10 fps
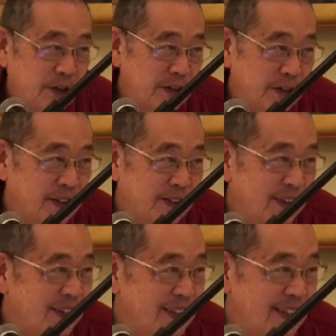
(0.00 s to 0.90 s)
then that's
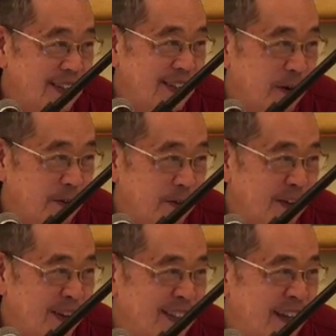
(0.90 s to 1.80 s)
not proper. That's not
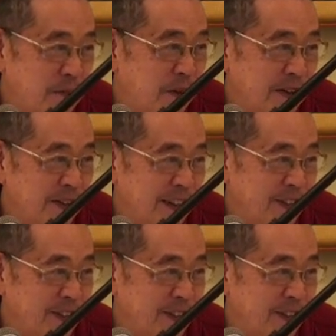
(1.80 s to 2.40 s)
bhakti anymore.